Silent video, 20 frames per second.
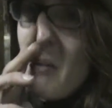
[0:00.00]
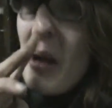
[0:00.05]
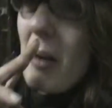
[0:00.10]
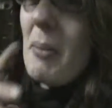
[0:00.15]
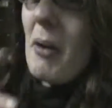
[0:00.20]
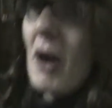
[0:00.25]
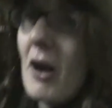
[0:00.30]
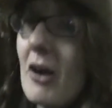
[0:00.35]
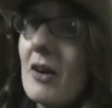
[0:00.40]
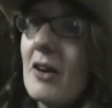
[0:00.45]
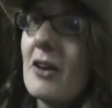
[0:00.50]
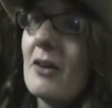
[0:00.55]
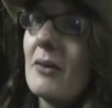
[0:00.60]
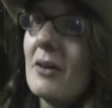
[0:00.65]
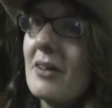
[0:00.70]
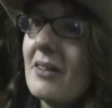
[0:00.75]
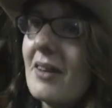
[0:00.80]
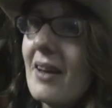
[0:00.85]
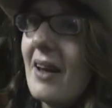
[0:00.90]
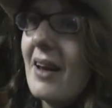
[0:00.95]
My
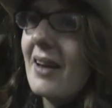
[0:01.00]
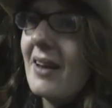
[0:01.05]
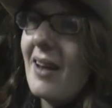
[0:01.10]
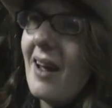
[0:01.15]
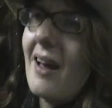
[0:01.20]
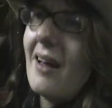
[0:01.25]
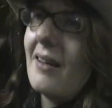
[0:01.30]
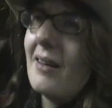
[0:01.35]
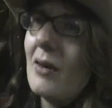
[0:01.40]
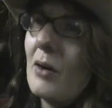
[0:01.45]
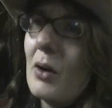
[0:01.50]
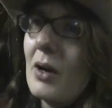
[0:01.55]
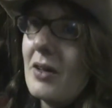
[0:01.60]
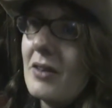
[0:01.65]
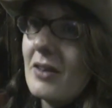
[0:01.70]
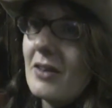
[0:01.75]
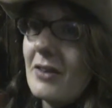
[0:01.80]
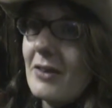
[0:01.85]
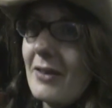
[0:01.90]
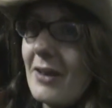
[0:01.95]
partner was like, yeah,
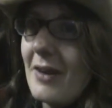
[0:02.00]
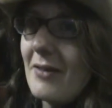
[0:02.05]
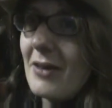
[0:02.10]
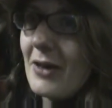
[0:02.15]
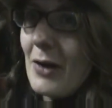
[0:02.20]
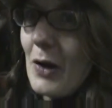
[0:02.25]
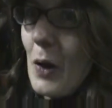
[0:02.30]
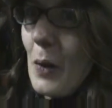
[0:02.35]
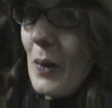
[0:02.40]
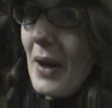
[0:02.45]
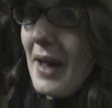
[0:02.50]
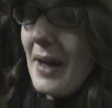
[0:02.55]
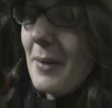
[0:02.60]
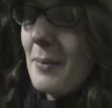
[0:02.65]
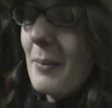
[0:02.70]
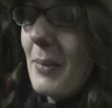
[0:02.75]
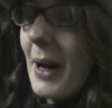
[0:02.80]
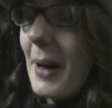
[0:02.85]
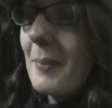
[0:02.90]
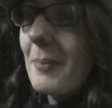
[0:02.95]
horses will never go
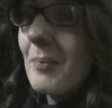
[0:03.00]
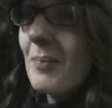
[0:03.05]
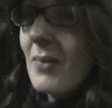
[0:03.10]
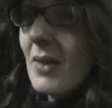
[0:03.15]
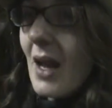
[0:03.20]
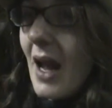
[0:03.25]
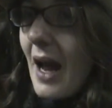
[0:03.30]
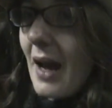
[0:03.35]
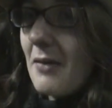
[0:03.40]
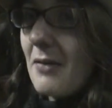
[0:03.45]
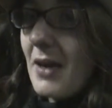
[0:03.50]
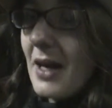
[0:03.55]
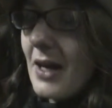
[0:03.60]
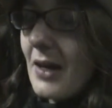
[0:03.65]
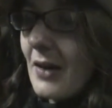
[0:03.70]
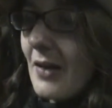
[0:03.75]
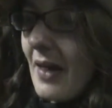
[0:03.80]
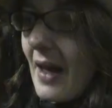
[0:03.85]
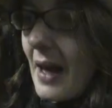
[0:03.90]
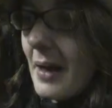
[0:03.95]
in, but I
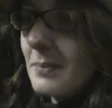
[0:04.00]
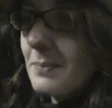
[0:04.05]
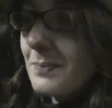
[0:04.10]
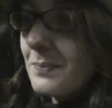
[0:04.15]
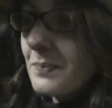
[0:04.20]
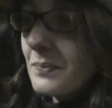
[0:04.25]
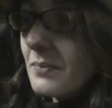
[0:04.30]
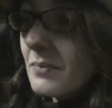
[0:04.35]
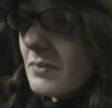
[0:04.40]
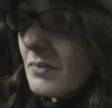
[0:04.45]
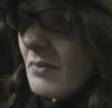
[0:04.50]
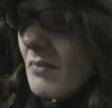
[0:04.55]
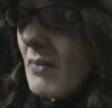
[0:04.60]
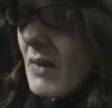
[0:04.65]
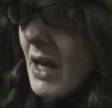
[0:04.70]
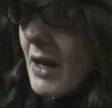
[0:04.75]
figure that